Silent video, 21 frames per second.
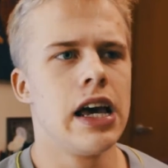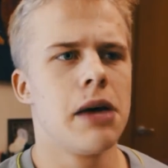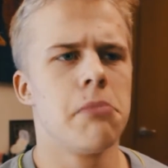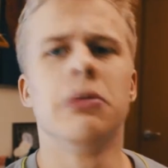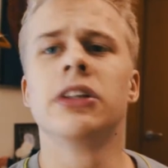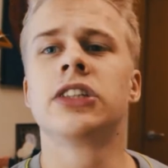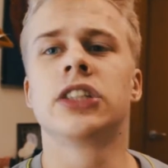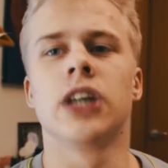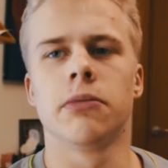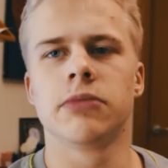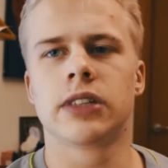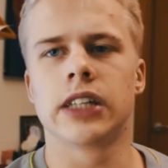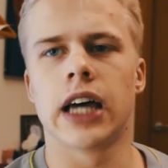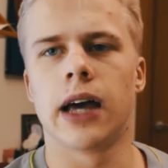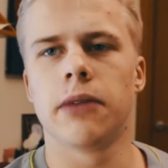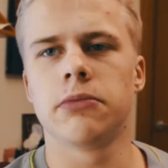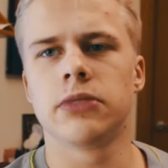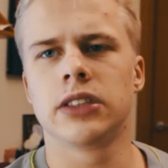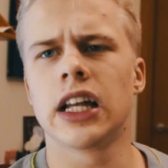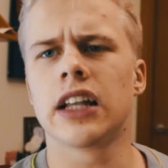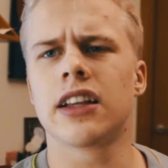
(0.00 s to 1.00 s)
but
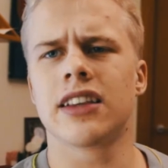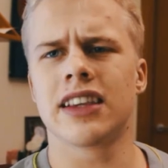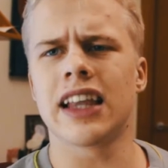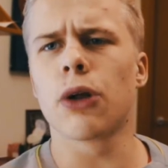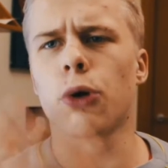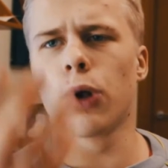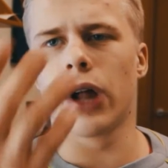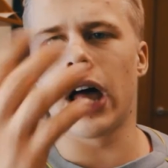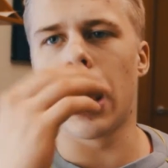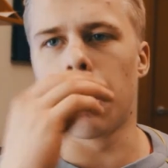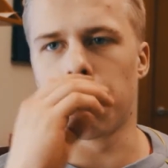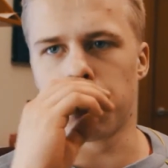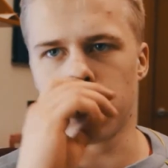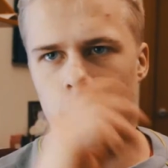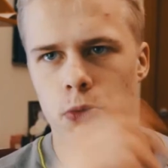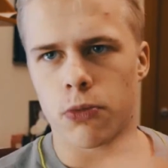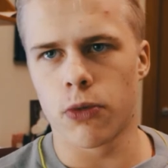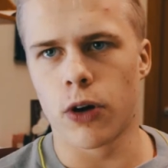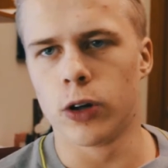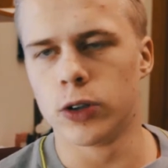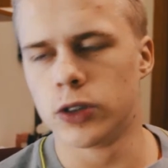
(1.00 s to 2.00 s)
sometimes. That will help you,
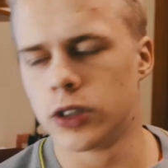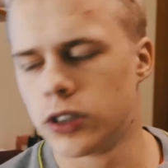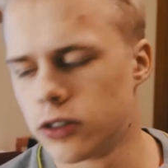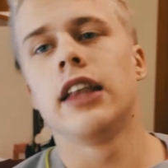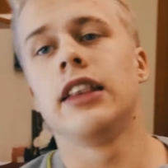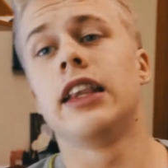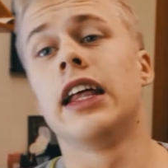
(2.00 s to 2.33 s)
bros.